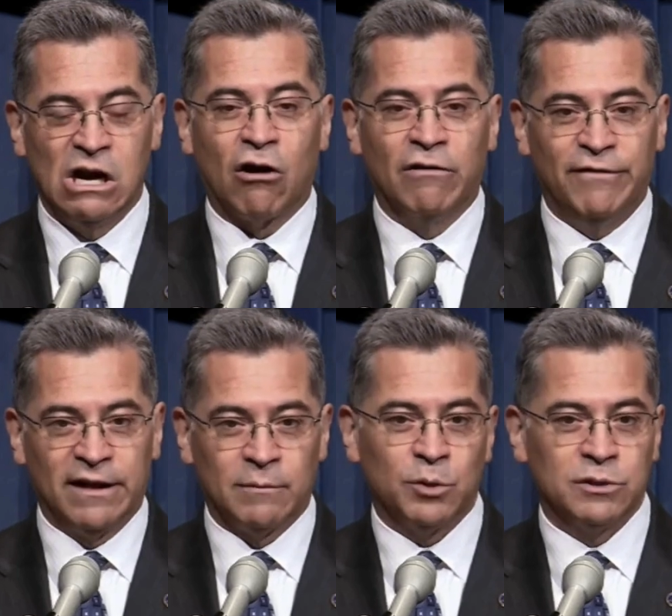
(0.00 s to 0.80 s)
are
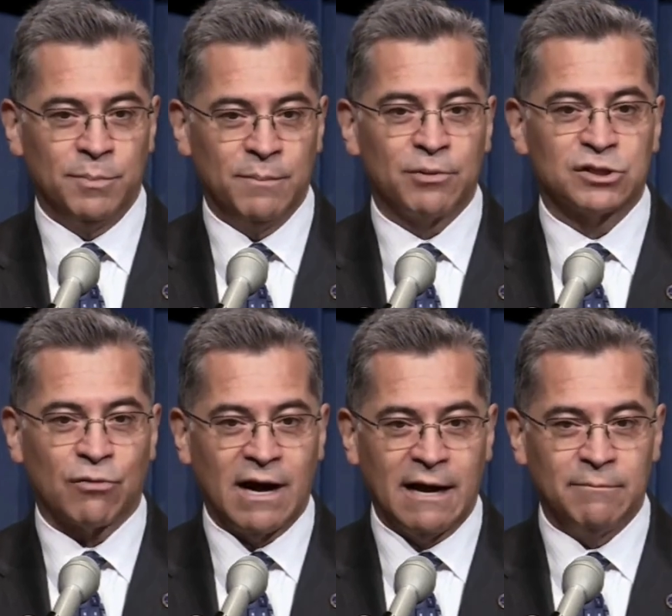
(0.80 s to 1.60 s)
available to be
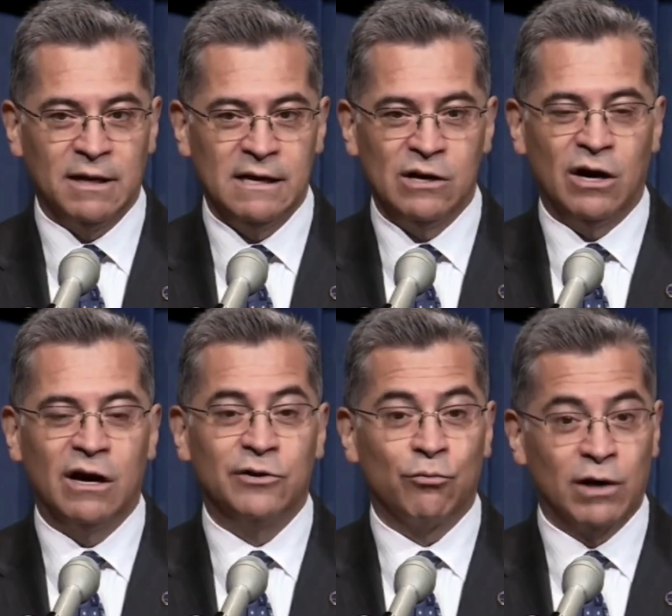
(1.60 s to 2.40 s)
prescribed.
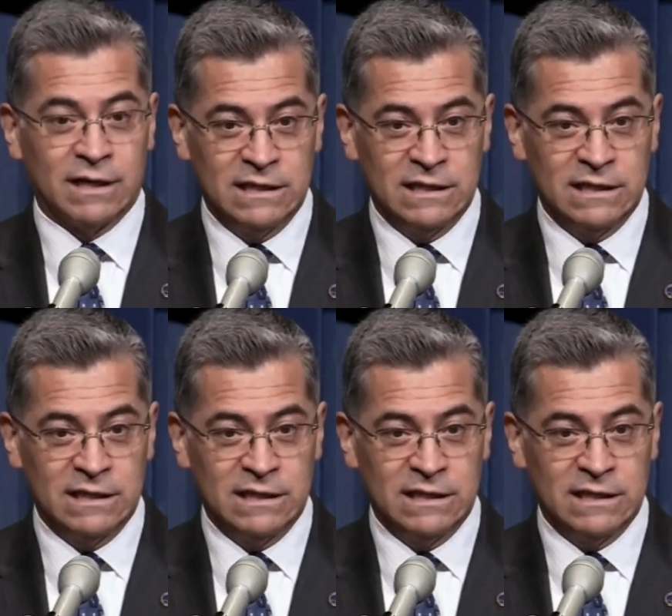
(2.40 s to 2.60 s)
Under what